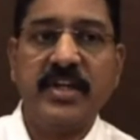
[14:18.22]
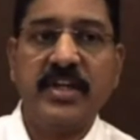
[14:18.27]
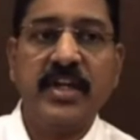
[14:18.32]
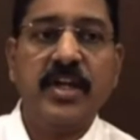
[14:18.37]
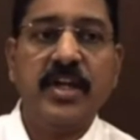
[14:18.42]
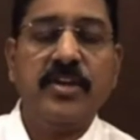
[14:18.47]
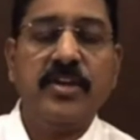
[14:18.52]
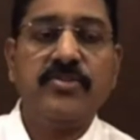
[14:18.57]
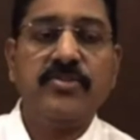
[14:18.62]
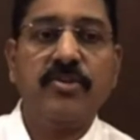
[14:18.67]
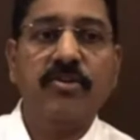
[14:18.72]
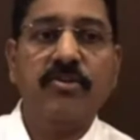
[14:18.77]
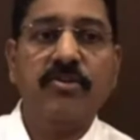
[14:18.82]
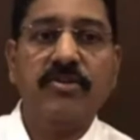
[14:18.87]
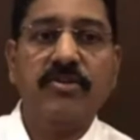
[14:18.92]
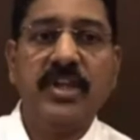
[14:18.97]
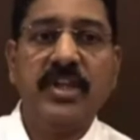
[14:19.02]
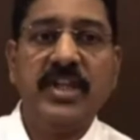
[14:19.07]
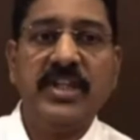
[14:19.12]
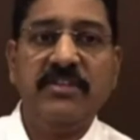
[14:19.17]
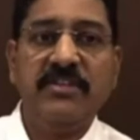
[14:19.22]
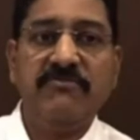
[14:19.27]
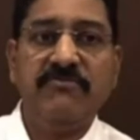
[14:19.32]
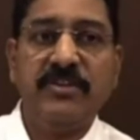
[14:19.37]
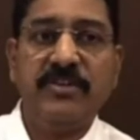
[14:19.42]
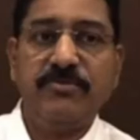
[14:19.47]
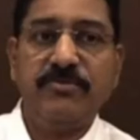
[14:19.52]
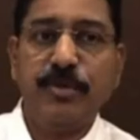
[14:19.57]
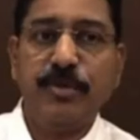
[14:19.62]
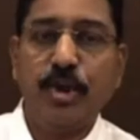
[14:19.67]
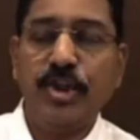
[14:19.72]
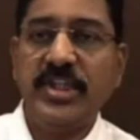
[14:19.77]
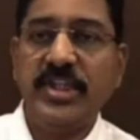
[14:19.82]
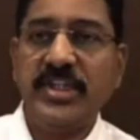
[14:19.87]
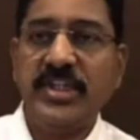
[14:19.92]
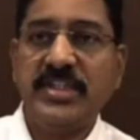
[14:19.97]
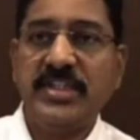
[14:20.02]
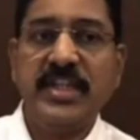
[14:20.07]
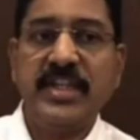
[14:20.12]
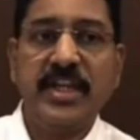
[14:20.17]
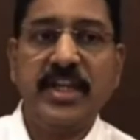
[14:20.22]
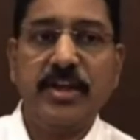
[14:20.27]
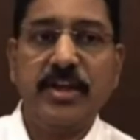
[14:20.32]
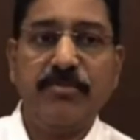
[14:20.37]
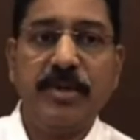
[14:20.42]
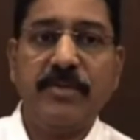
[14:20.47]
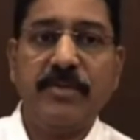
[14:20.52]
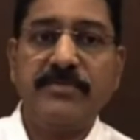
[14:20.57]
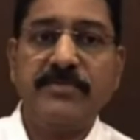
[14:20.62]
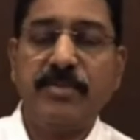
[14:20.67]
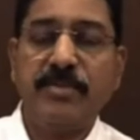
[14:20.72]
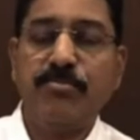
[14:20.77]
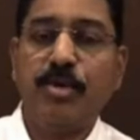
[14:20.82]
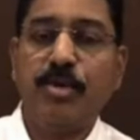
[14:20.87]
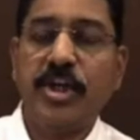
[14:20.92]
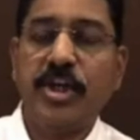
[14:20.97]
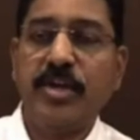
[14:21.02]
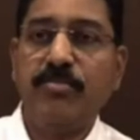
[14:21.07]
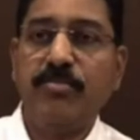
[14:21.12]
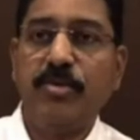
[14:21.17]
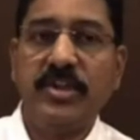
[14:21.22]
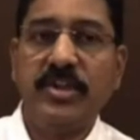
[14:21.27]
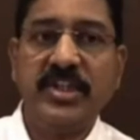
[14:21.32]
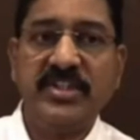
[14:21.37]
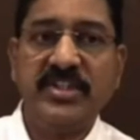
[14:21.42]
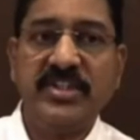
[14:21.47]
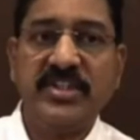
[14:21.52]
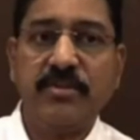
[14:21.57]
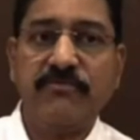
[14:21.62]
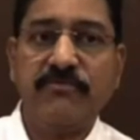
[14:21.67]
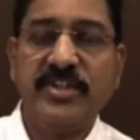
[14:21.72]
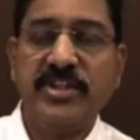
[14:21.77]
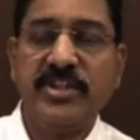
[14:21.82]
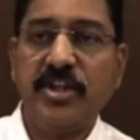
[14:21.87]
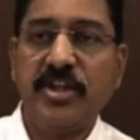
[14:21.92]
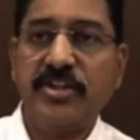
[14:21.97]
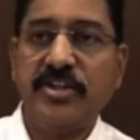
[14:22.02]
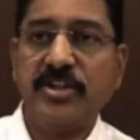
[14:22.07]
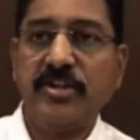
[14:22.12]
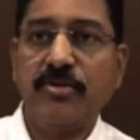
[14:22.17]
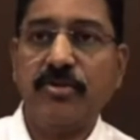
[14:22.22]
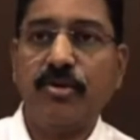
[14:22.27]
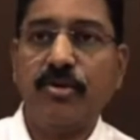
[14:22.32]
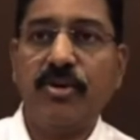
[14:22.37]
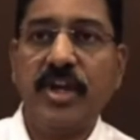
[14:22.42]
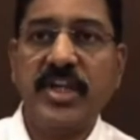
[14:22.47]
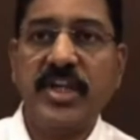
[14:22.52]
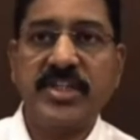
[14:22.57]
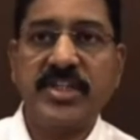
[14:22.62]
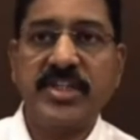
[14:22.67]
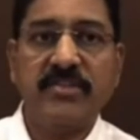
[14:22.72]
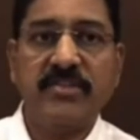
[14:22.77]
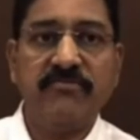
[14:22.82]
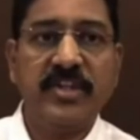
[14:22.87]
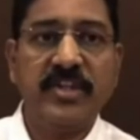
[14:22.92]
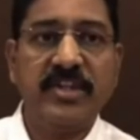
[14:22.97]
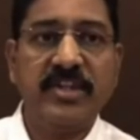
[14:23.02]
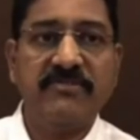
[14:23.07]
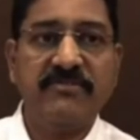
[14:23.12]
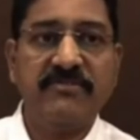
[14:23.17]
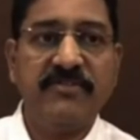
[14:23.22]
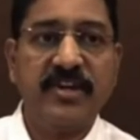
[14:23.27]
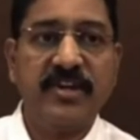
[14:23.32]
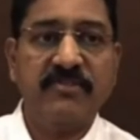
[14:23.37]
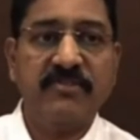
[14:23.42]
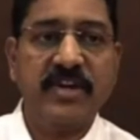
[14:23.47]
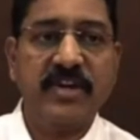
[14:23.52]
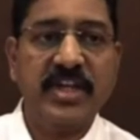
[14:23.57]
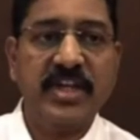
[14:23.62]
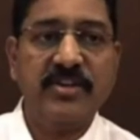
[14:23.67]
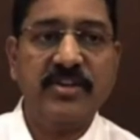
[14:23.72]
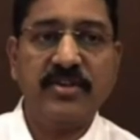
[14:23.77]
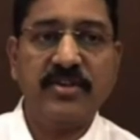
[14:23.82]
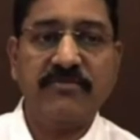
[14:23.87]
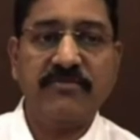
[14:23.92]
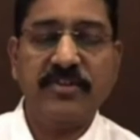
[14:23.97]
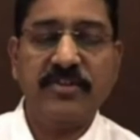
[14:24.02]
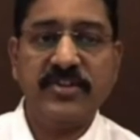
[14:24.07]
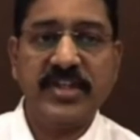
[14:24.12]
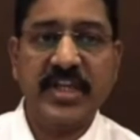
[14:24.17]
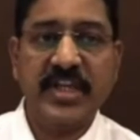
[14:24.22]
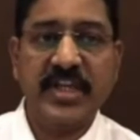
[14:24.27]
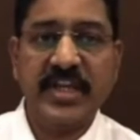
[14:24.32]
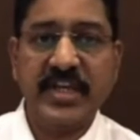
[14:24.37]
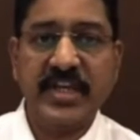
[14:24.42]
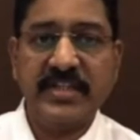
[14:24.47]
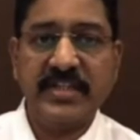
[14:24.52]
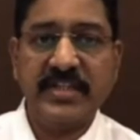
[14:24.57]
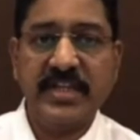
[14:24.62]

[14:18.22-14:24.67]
So this below this, then it becomes important both this physiological correlation with FFR values of these areas.